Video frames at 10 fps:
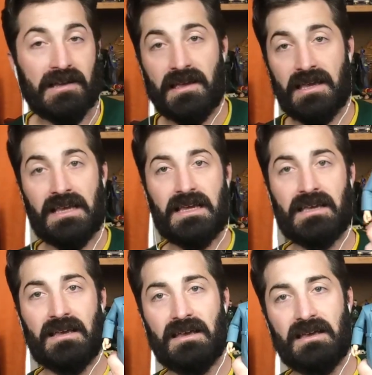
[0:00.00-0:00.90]

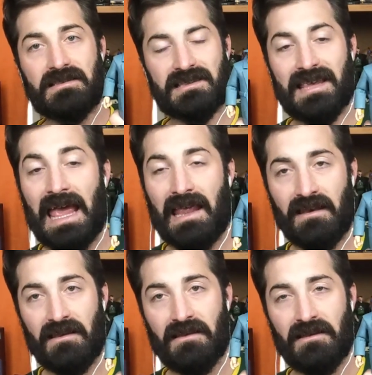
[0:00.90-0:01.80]
he is a
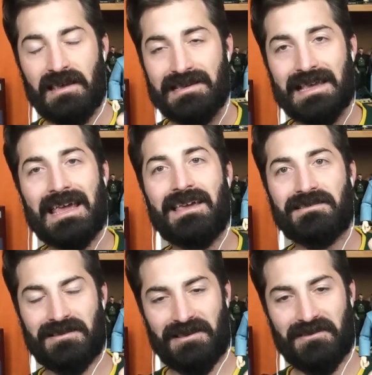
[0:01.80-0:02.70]
10. He's
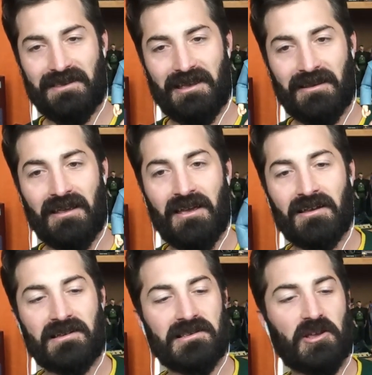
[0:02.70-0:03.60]
easily a 10.
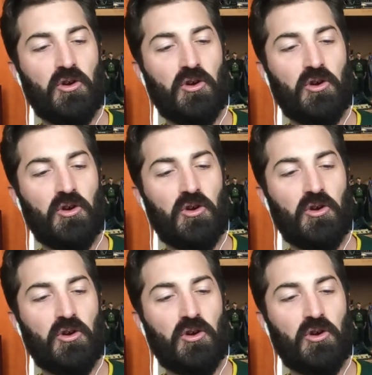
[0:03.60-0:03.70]
Because